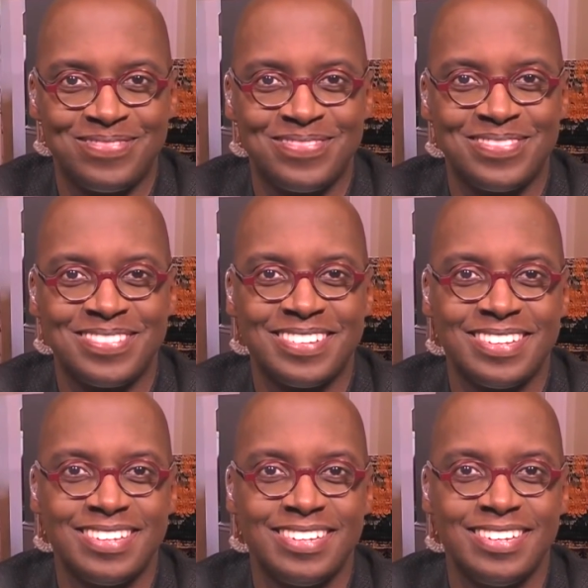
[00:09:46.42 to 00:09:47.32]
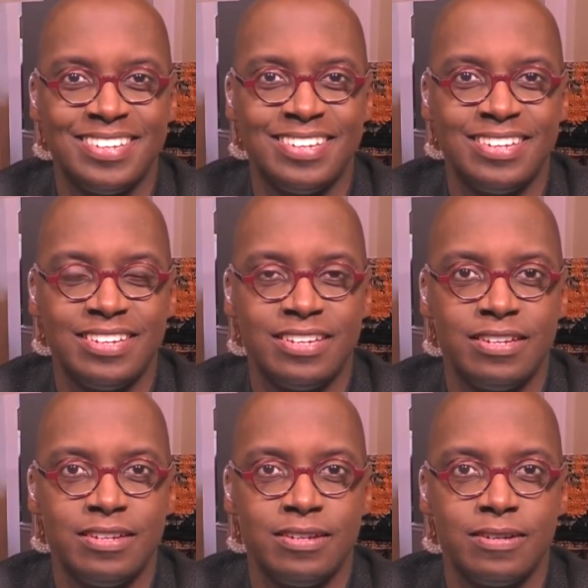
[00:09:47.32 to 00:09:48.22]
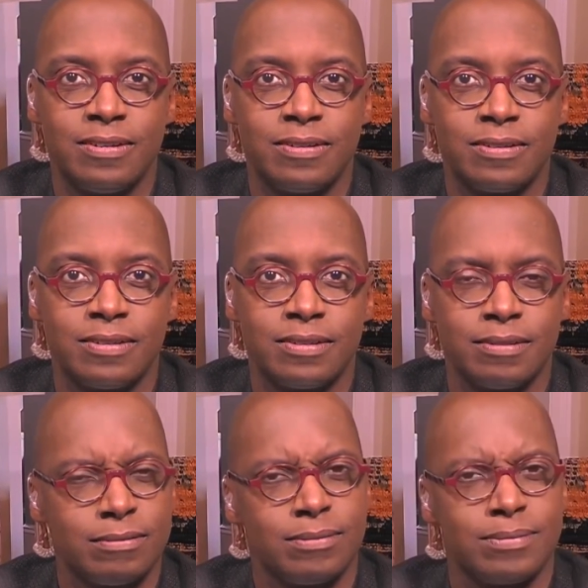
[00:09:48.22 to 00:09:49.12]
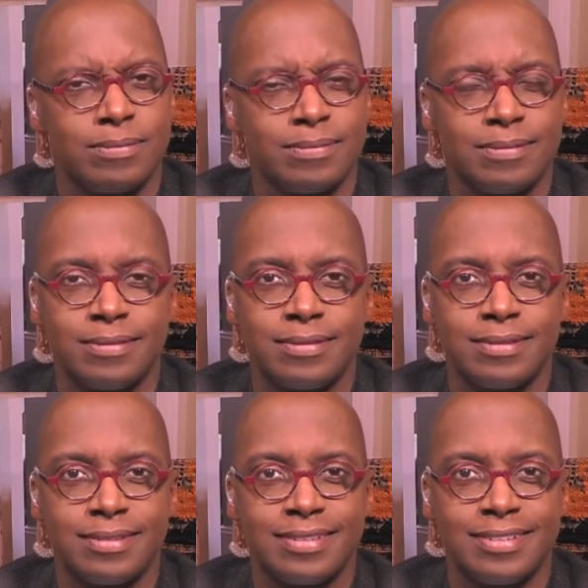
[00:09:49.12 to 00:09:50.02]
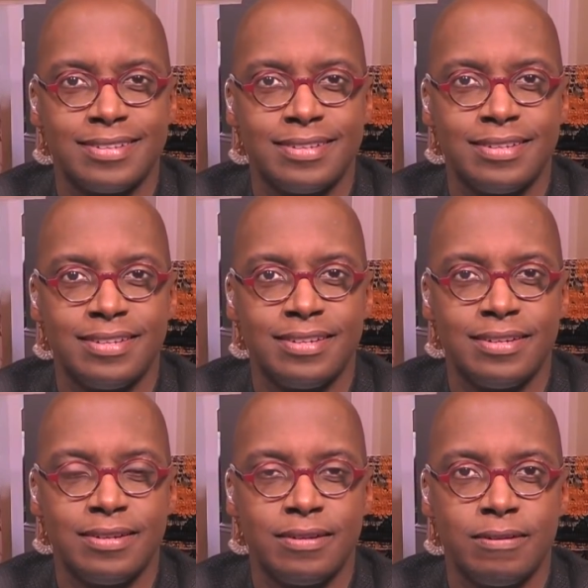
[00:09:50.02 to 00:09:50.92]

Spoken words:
The person shown says nothing.